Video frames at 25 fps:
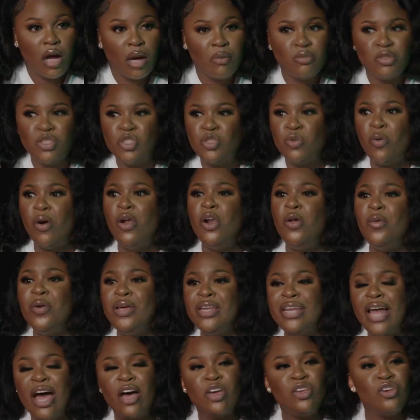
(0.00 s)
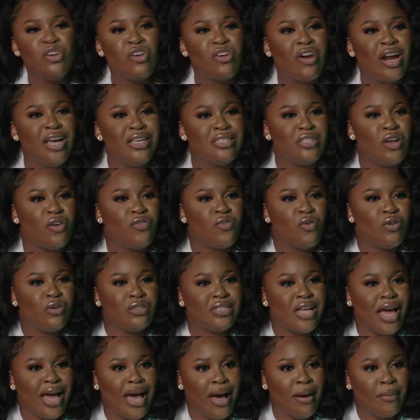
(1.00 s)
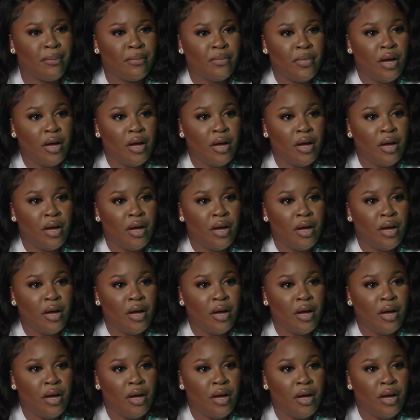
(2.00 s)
I'm we swallowing that. Are you crazy? Of course I am.